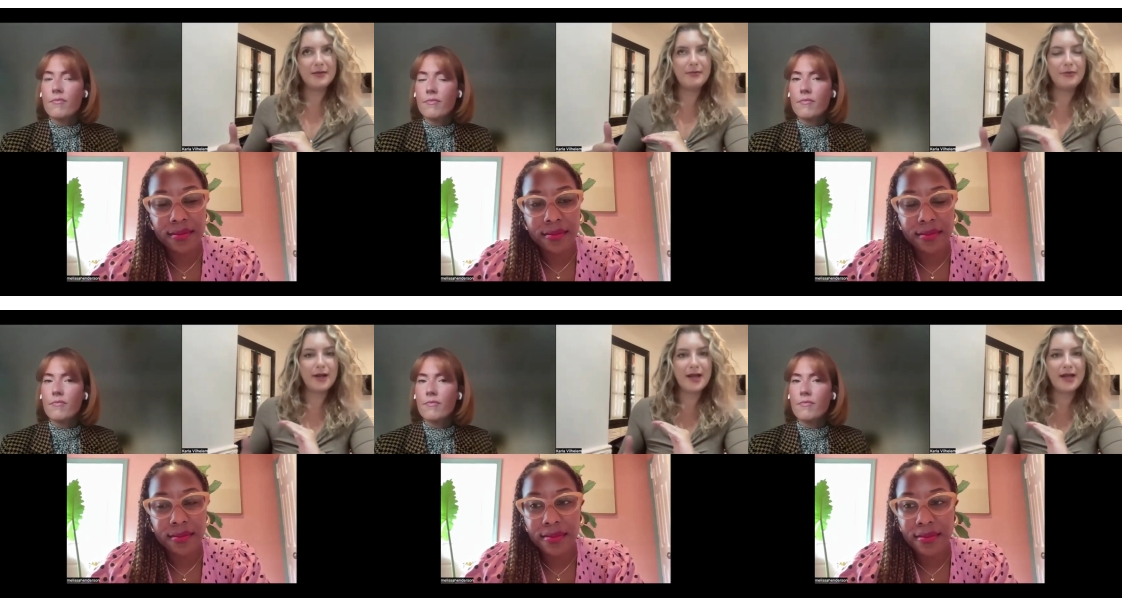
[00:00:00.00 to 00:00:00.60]

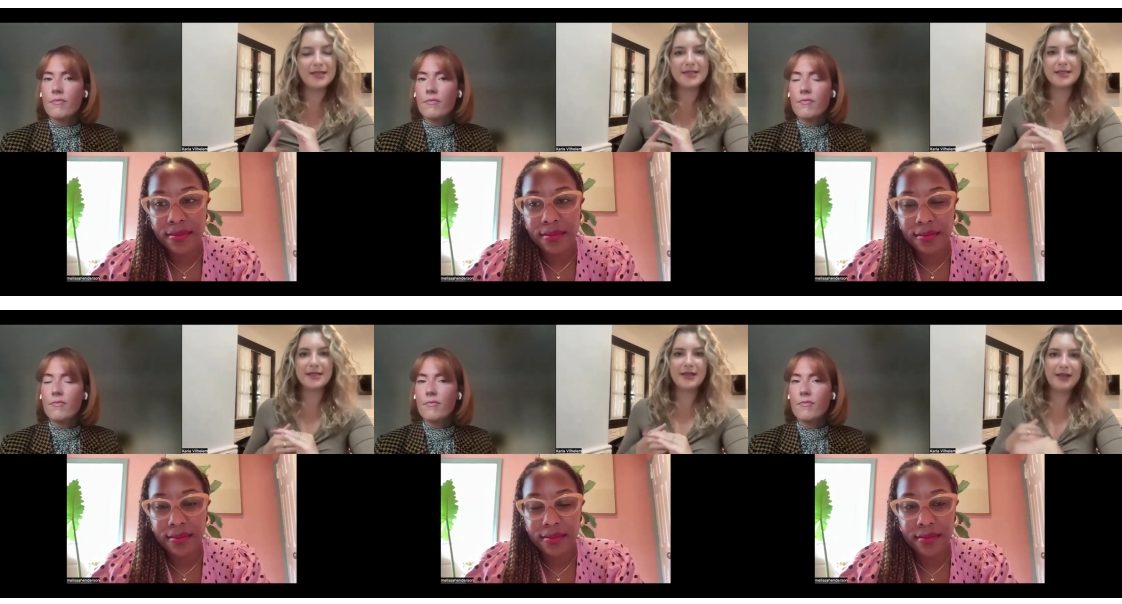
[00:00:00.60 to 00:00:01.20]

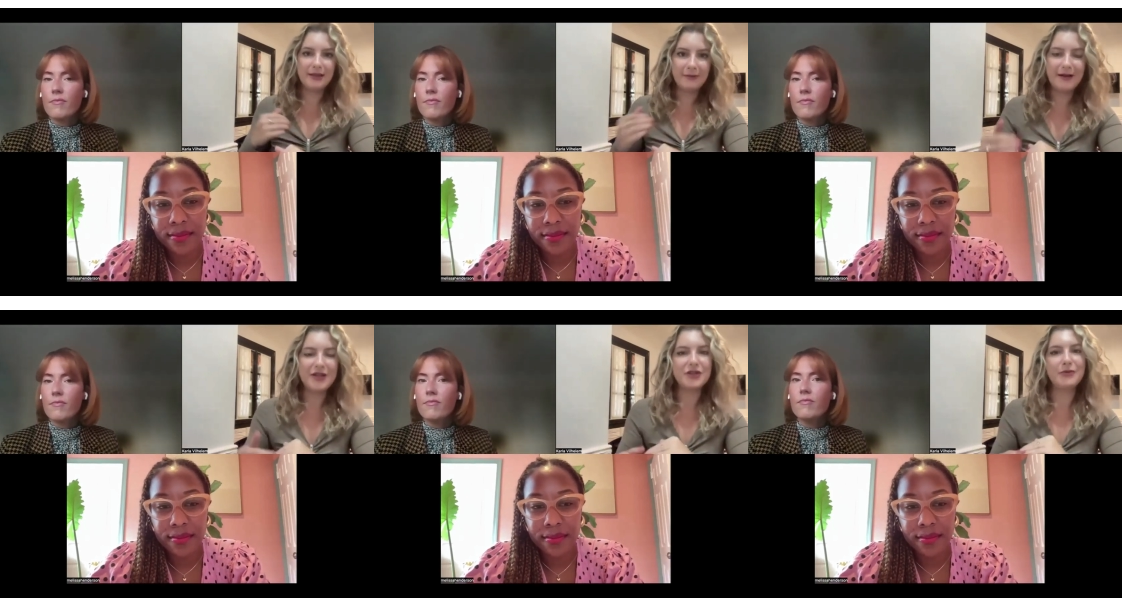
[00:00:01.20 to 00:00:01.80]
Speaker 1: brands in the
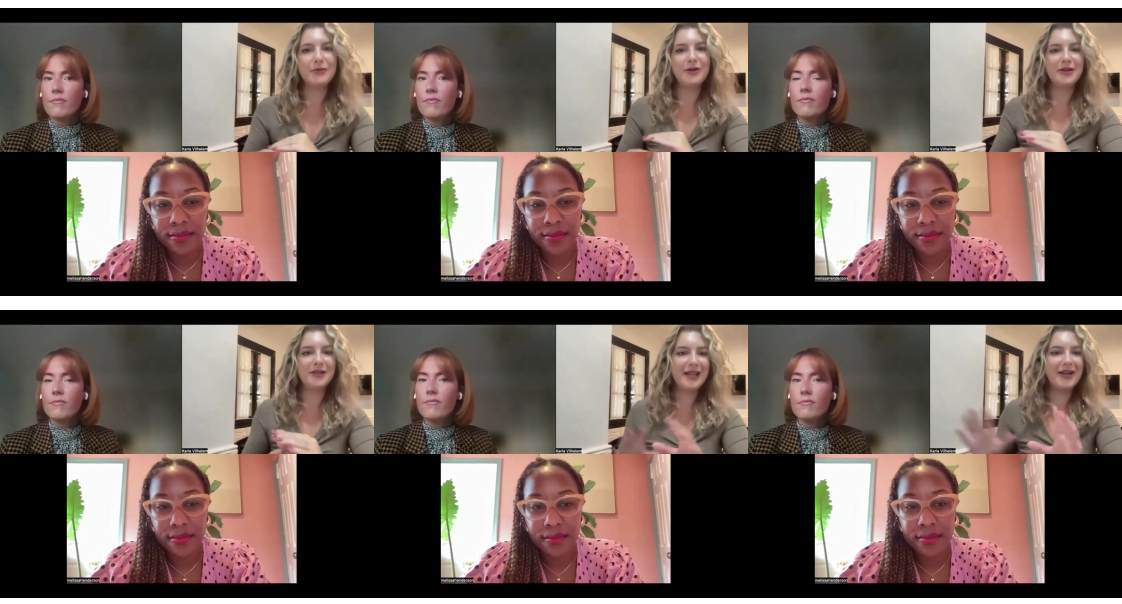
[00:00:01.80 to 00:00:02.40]
fashion
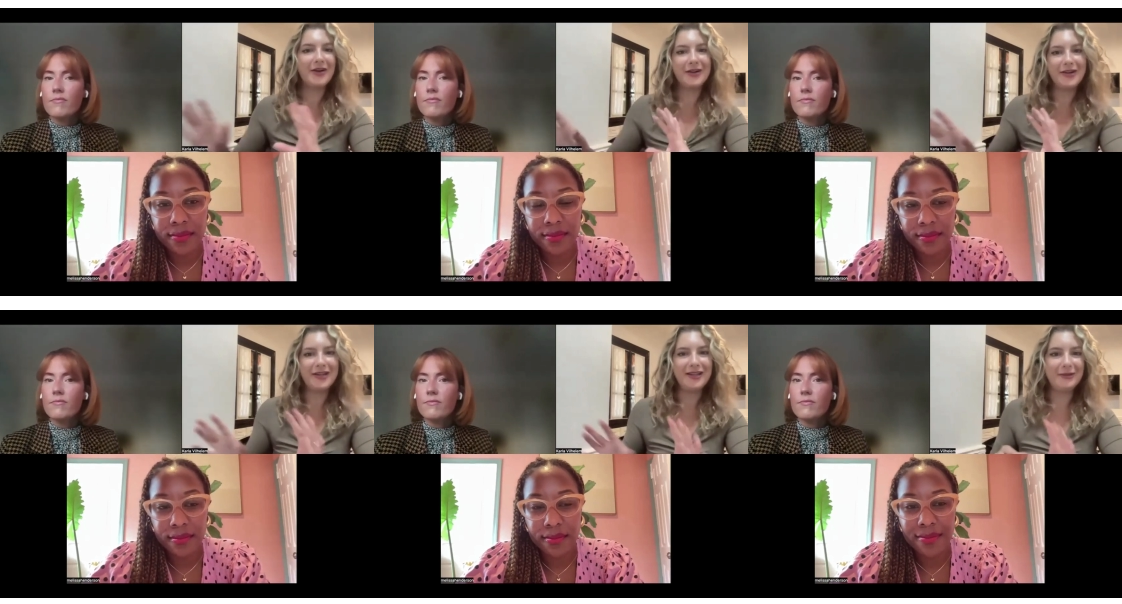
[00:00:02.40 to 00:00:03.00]
world? Like, are
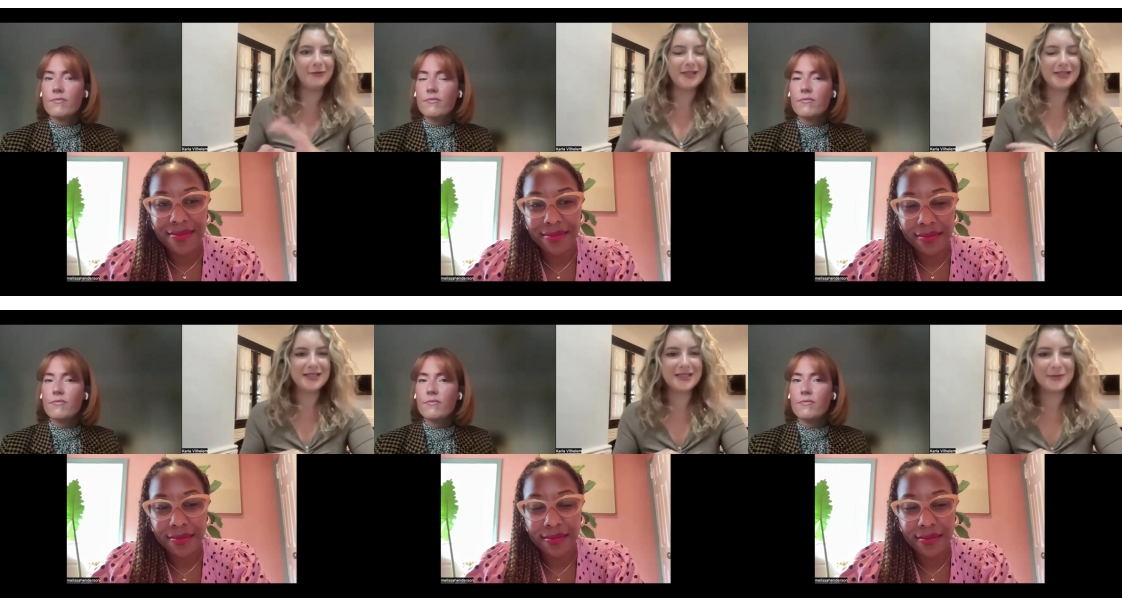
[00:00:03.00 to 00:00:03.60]
there any
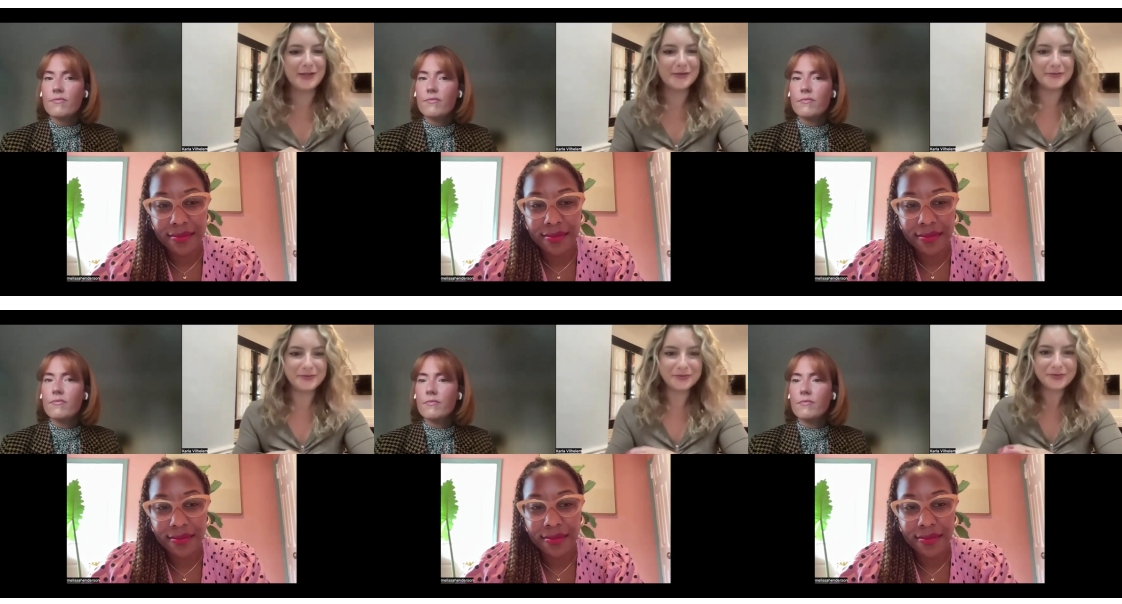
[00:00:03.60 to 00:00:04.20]
differences as
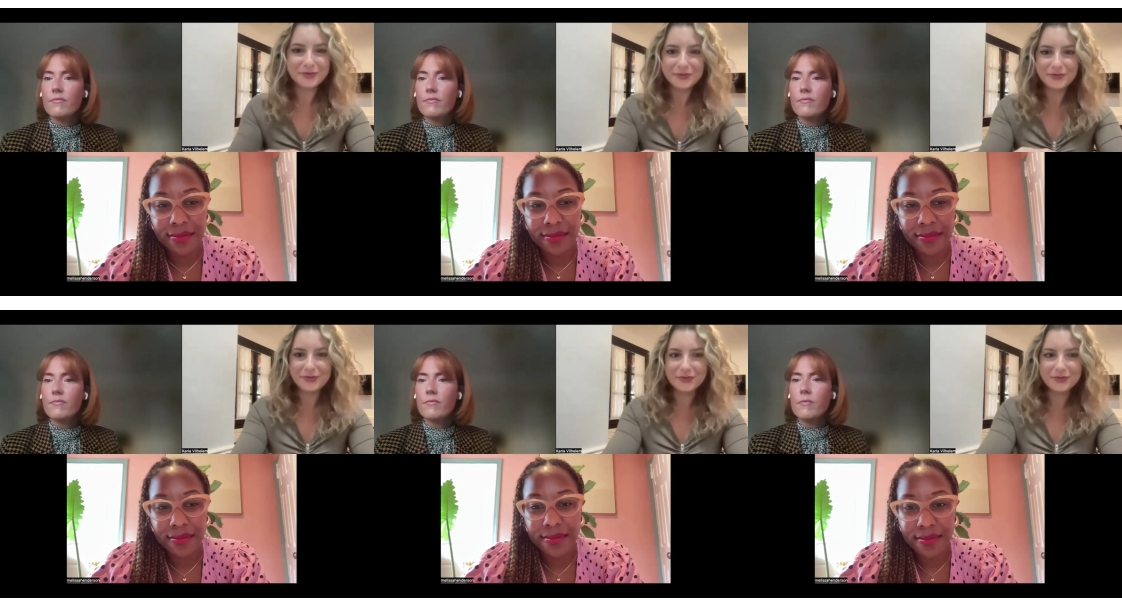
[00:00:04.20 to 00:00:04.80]
well?
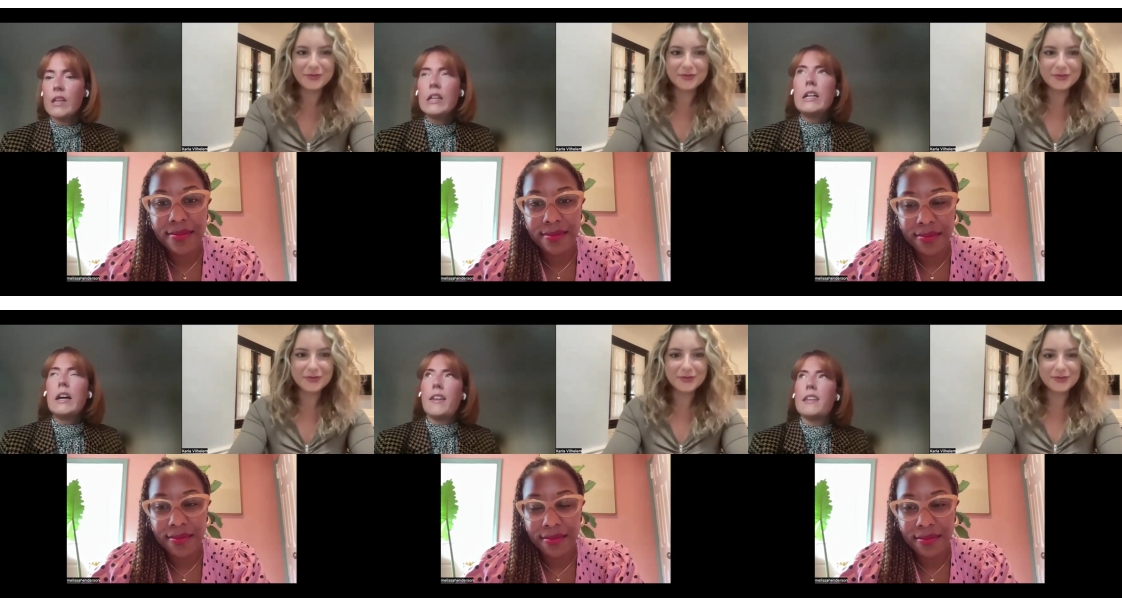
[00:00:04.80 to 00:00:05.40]

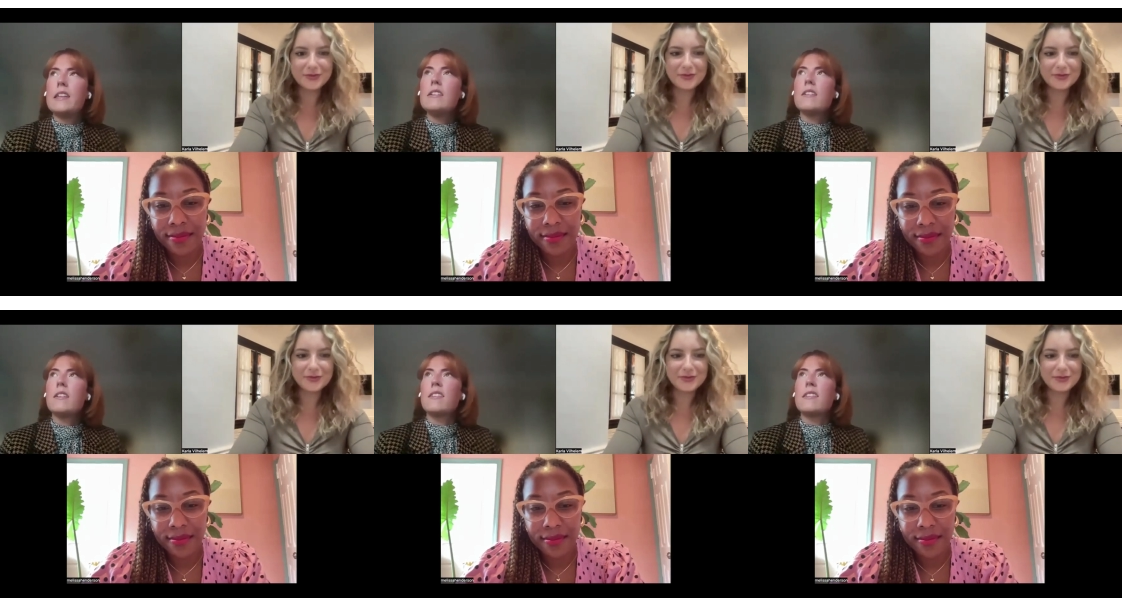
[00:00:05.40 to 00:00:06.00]
Speaker 2: I think
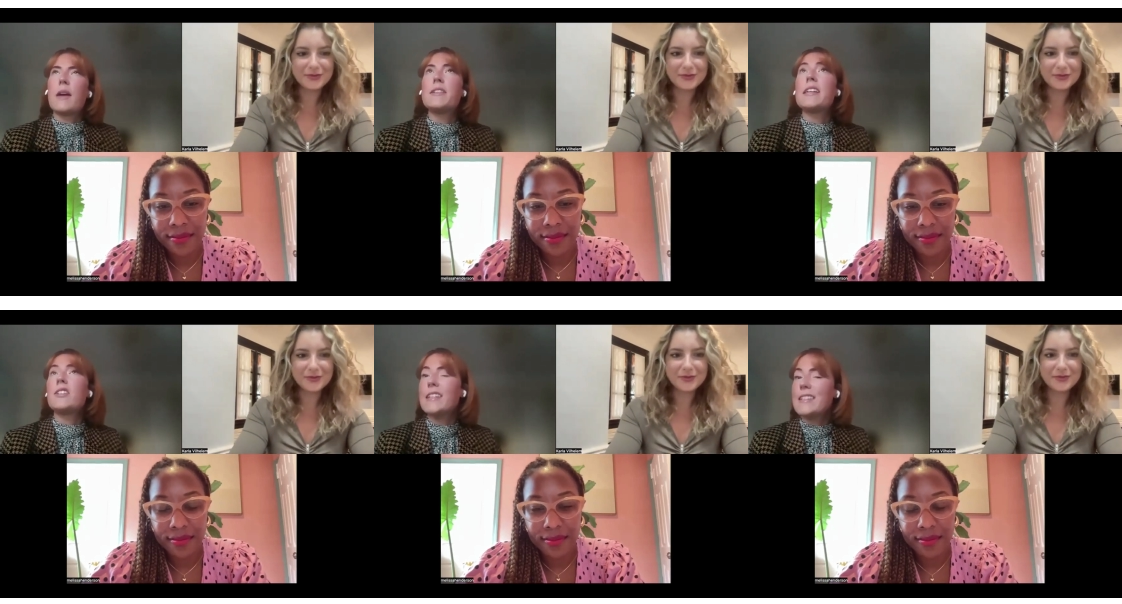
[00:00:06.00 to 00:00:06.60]
there is
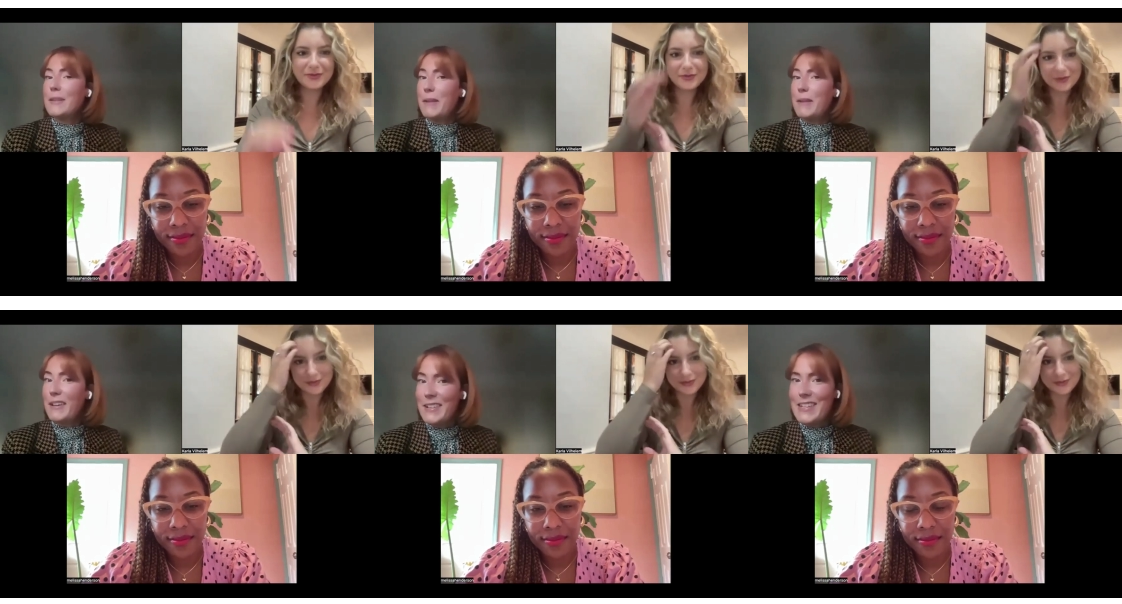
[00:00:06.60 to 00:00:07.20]
actually a
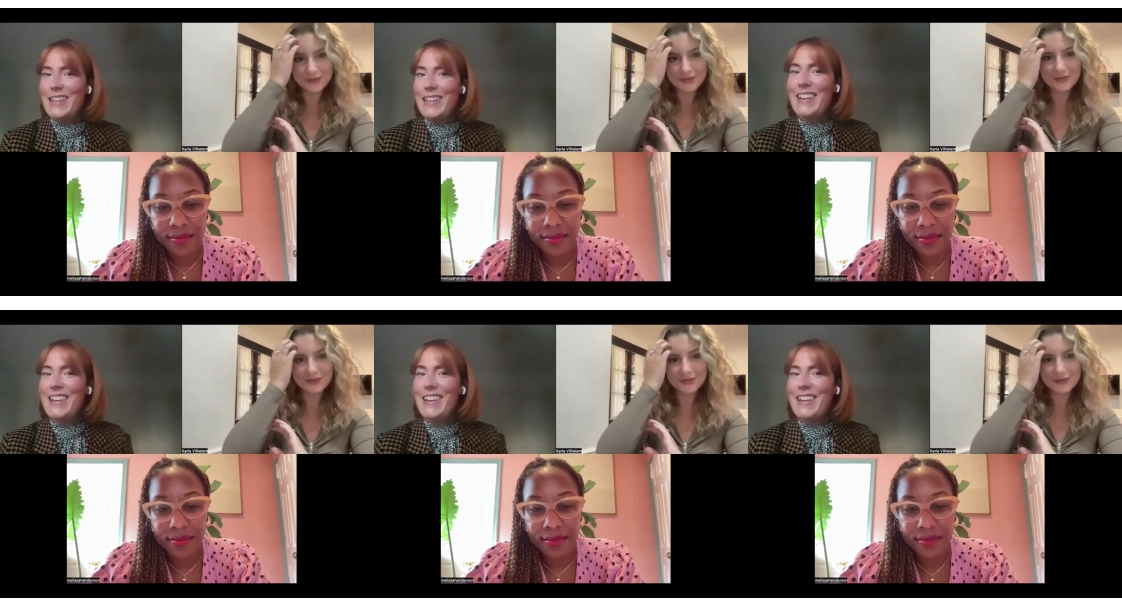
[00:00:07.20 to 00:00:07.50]
similarity